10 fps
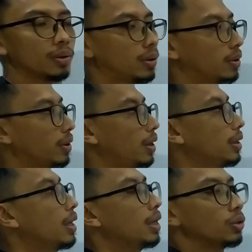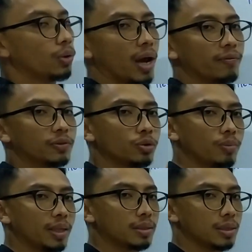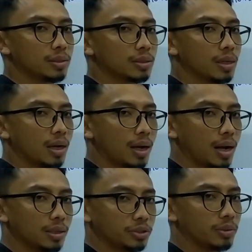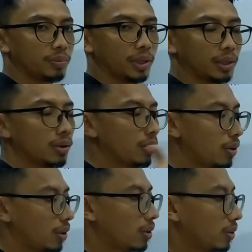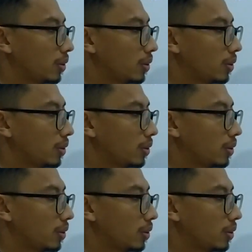or not, you have two methods, algebraic or